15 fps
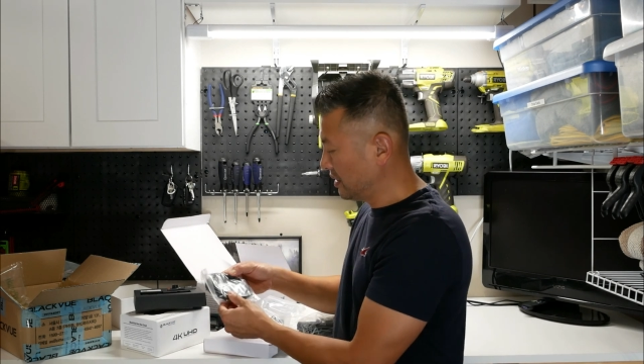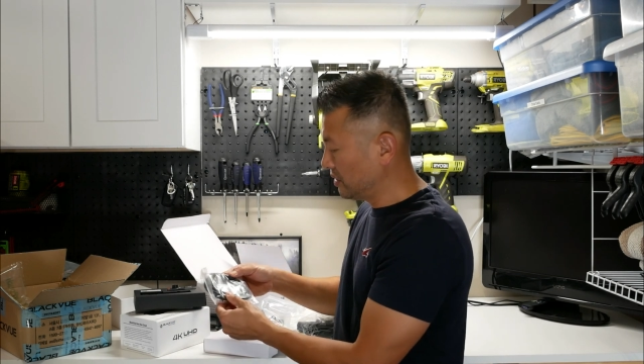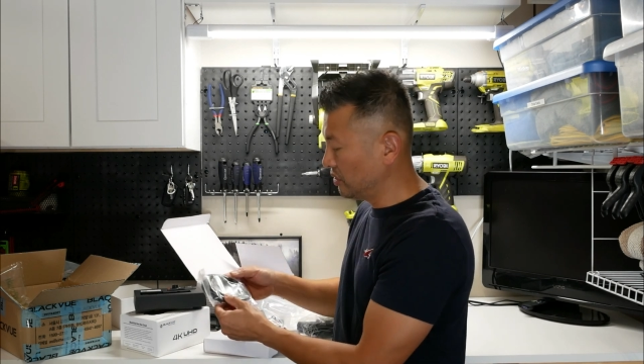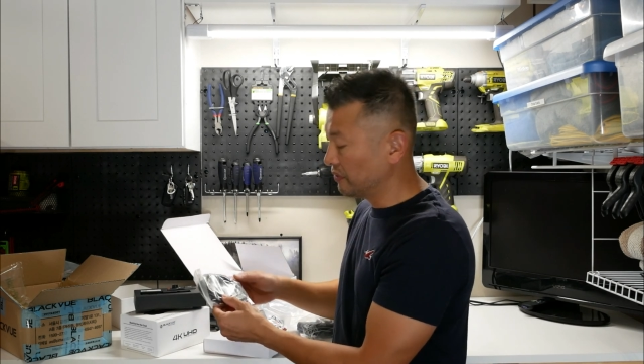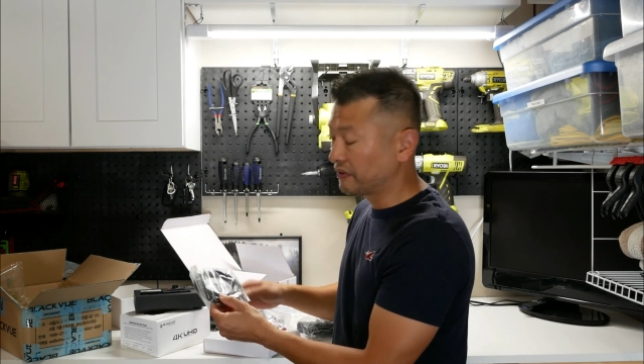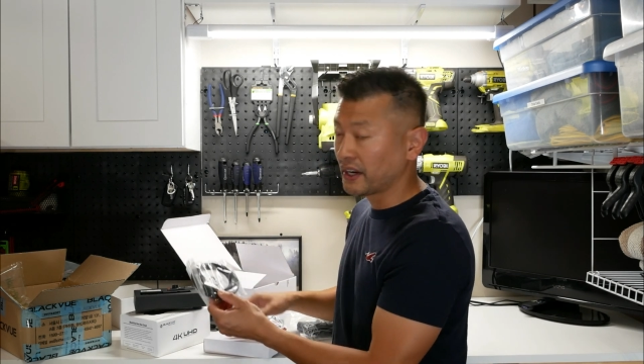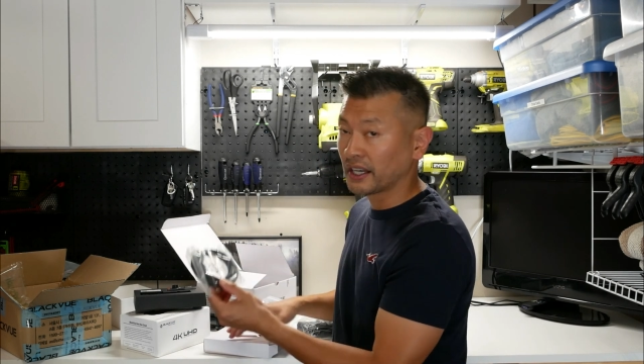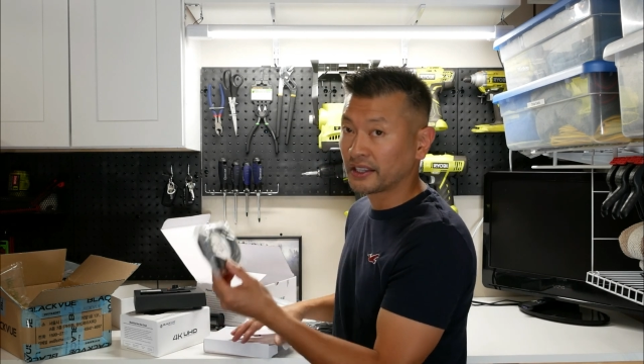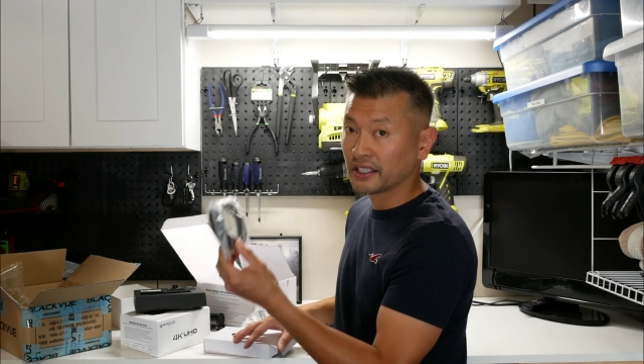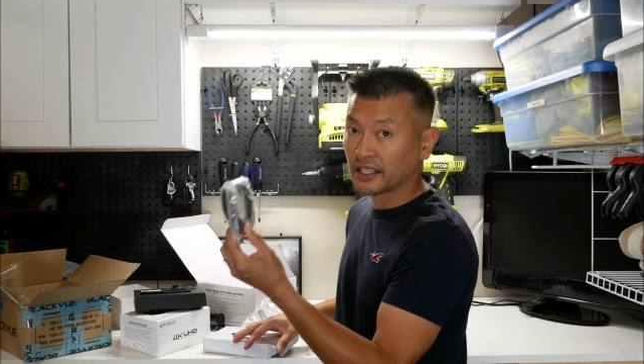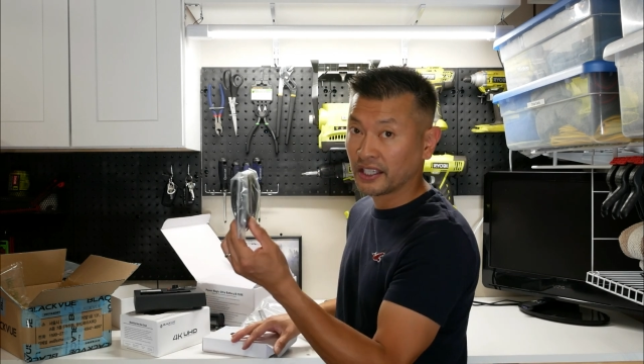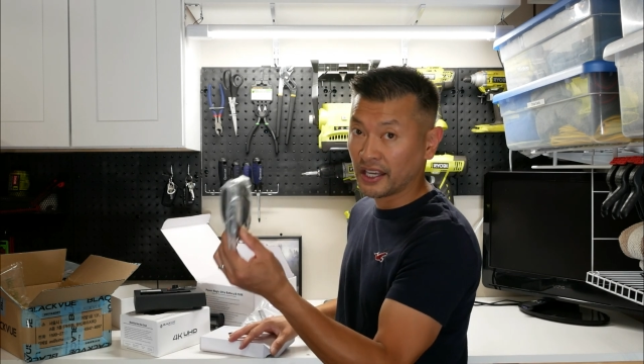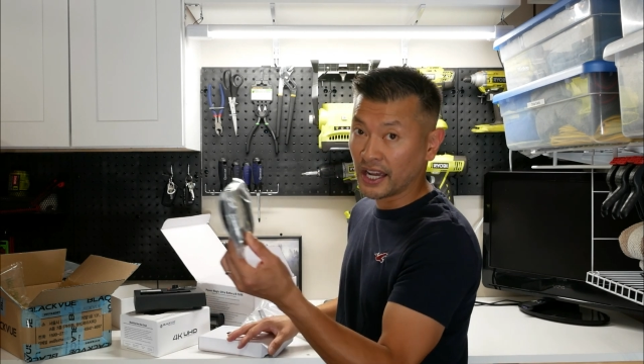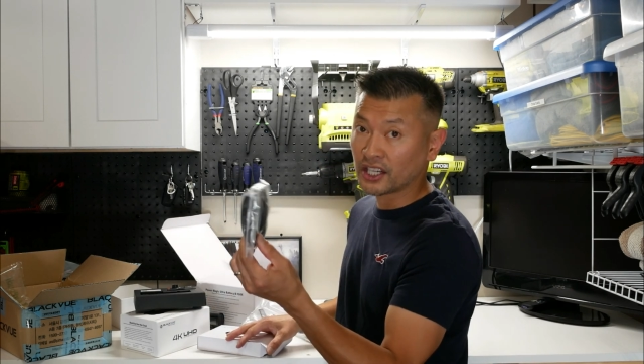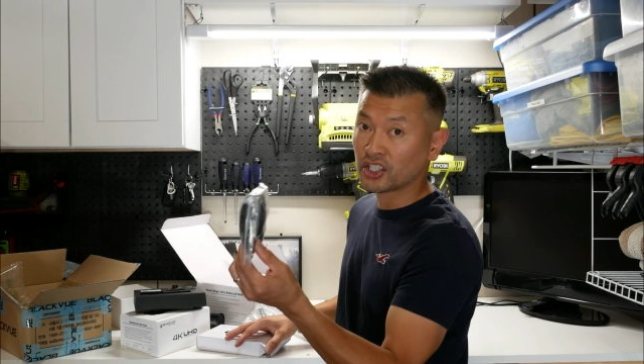You've got the
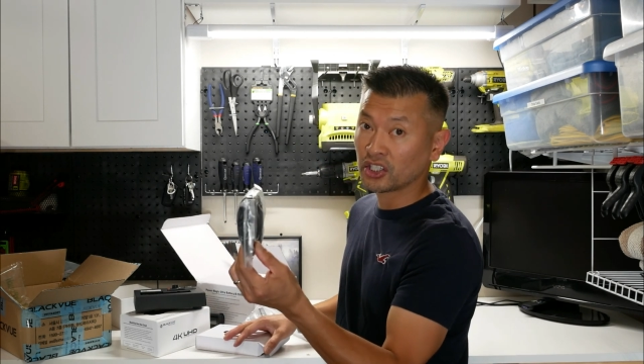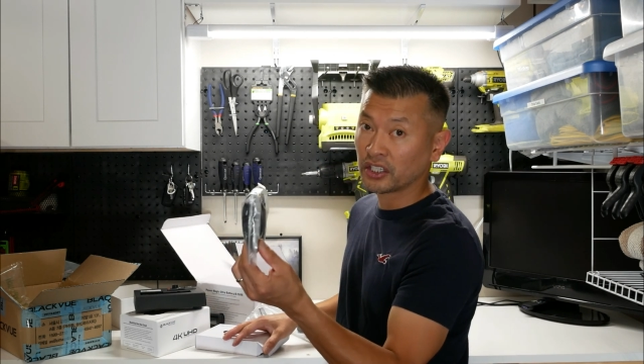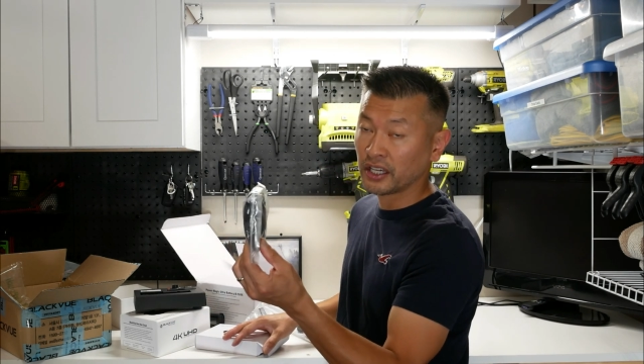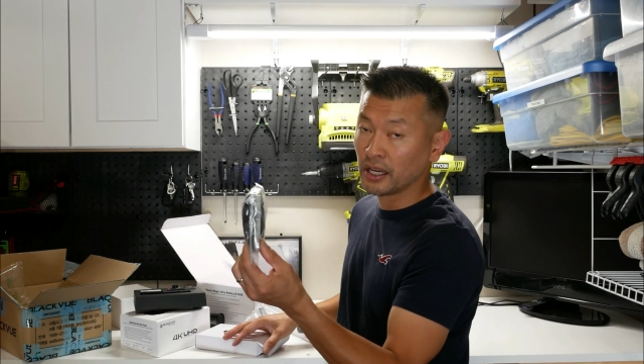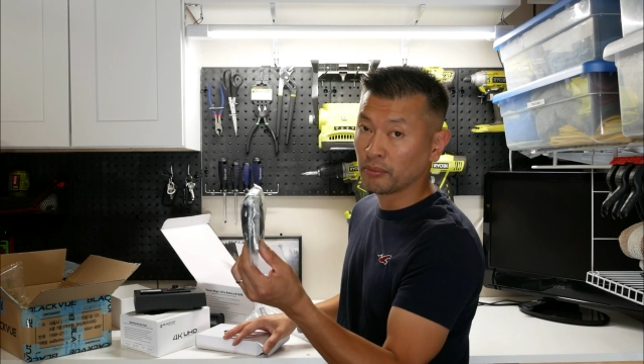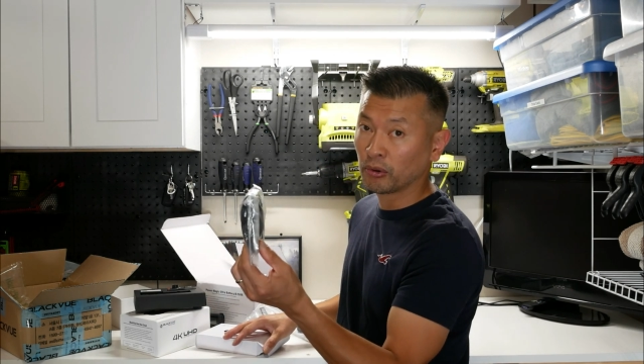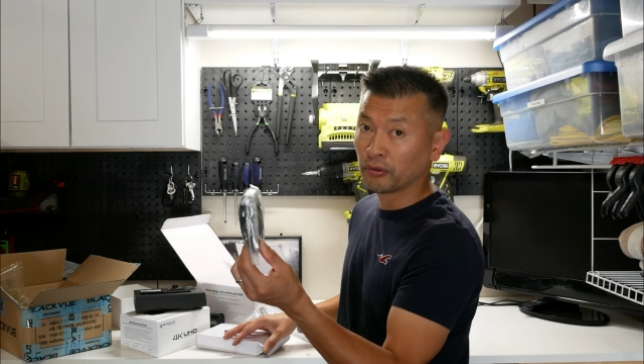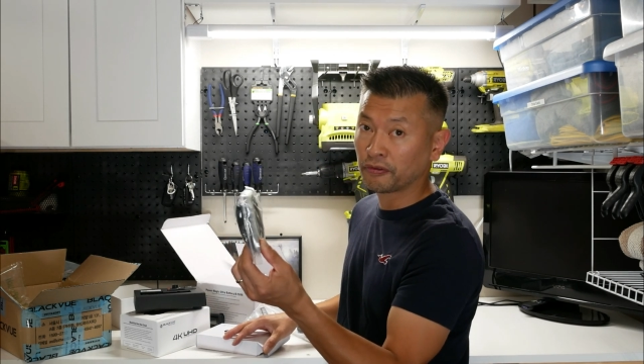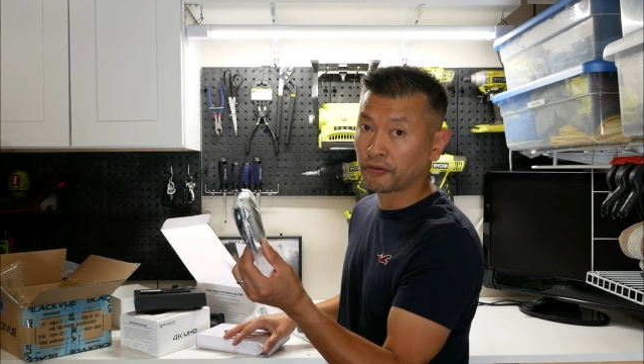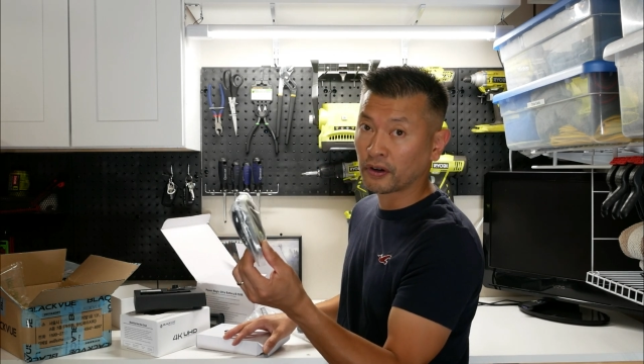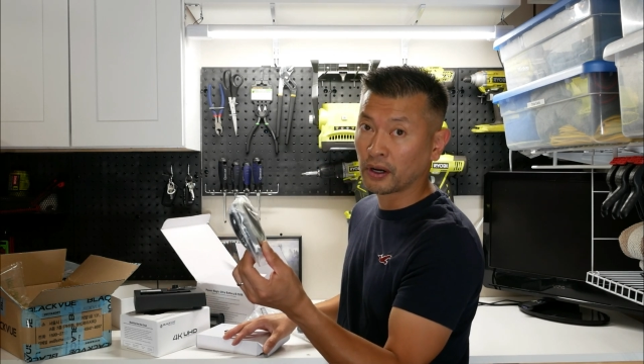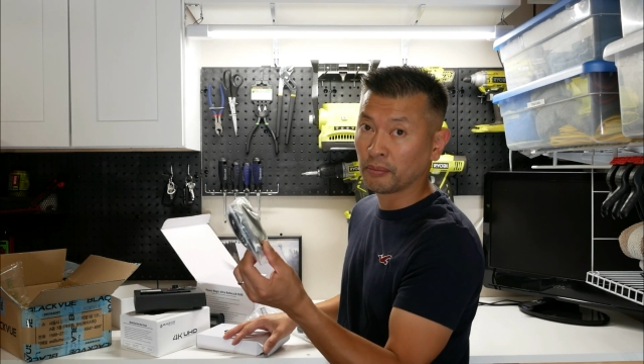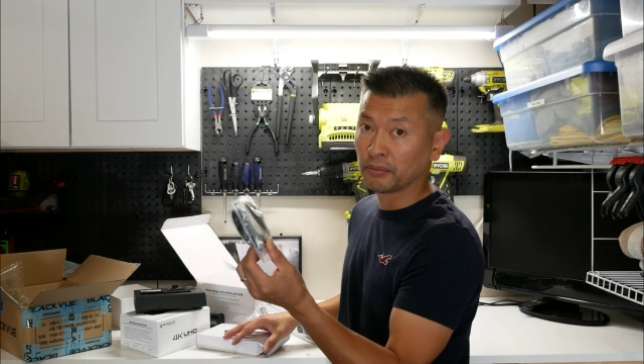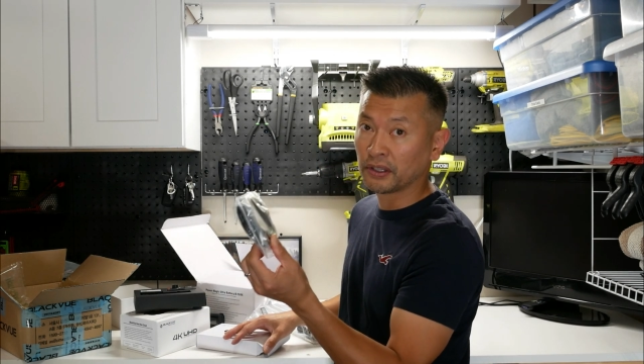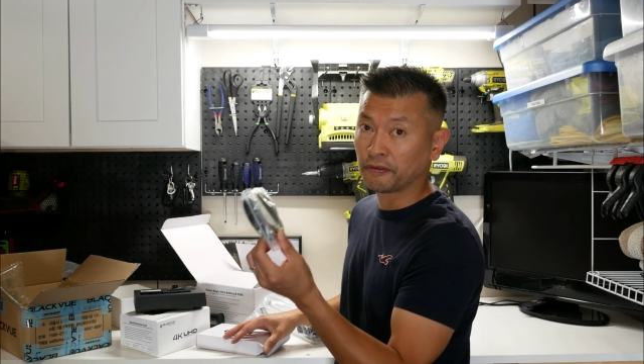connection cable
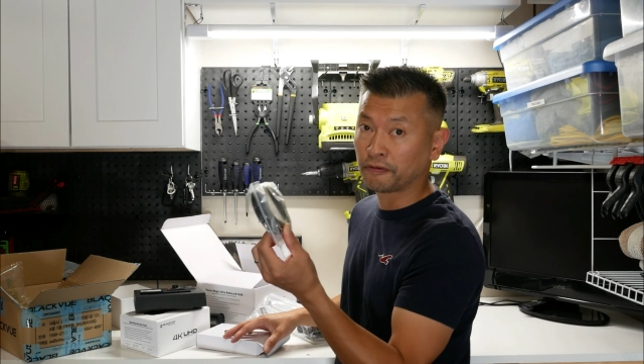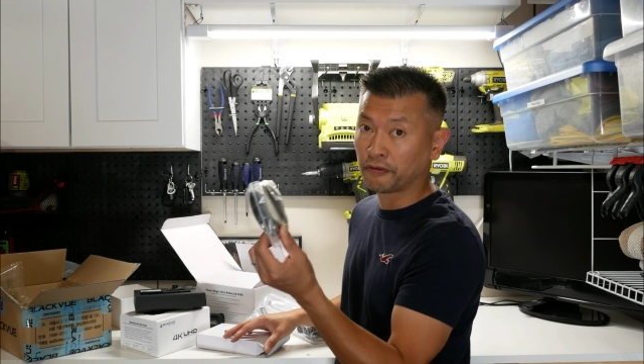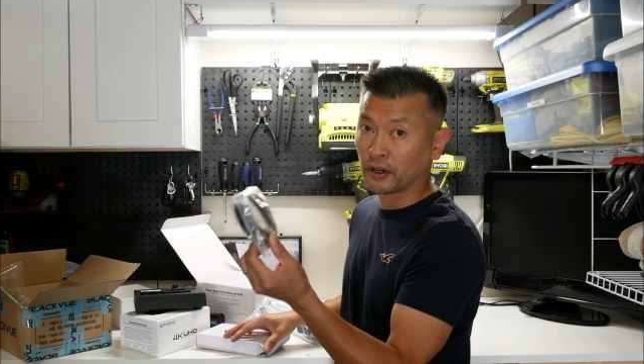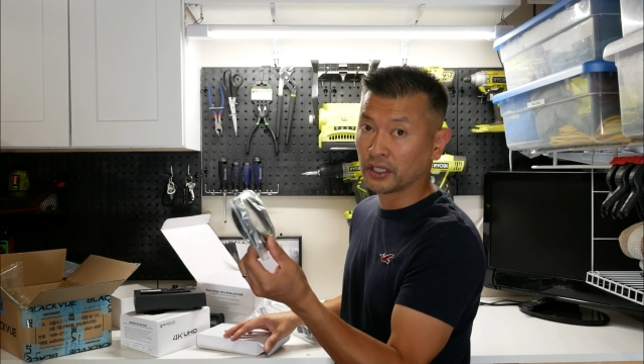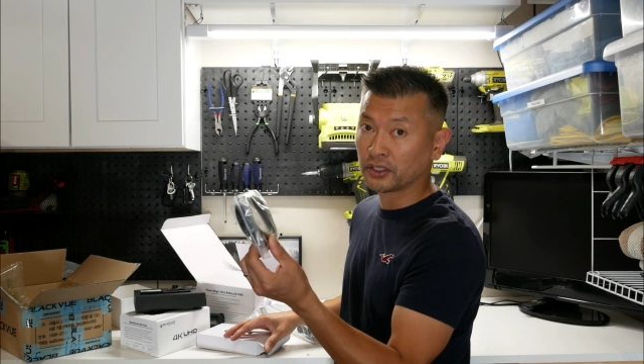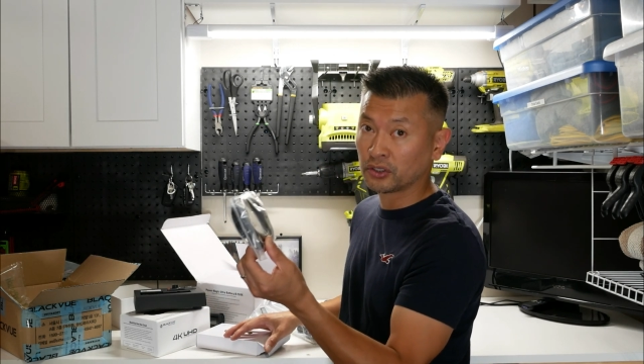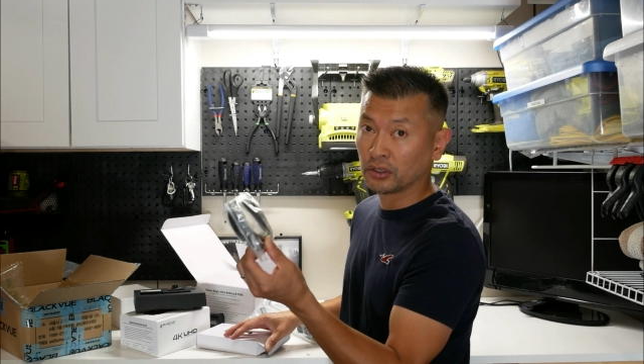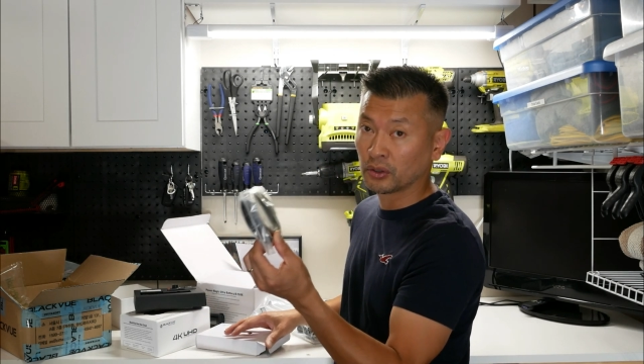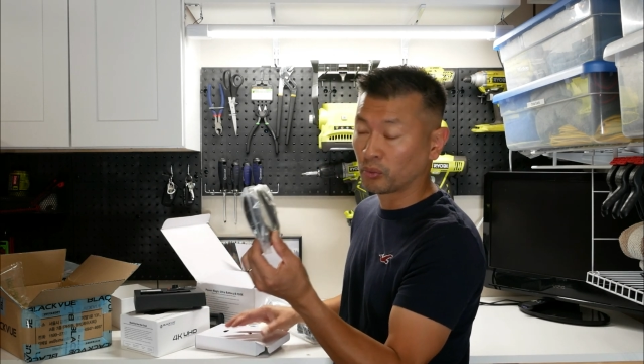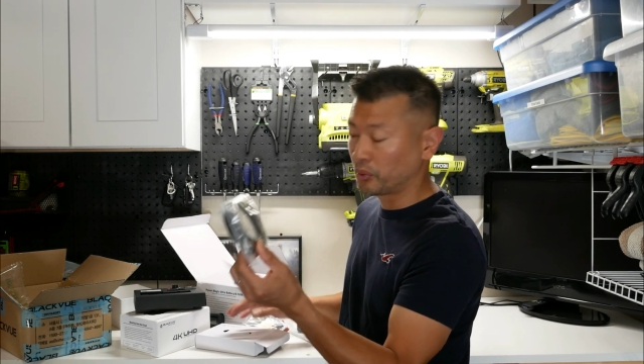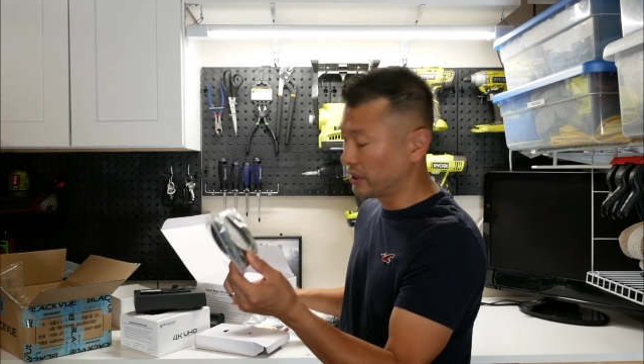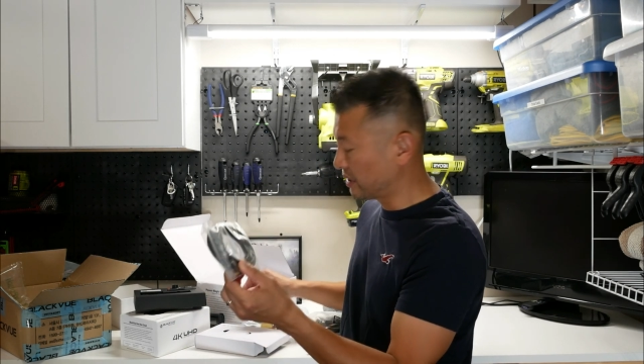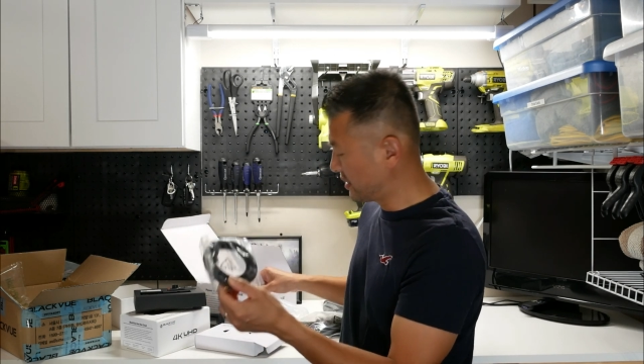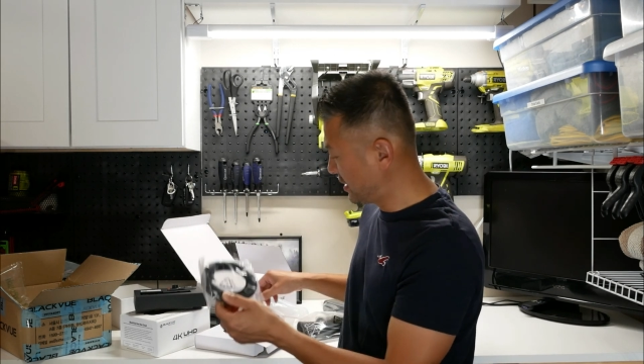from the front to the rear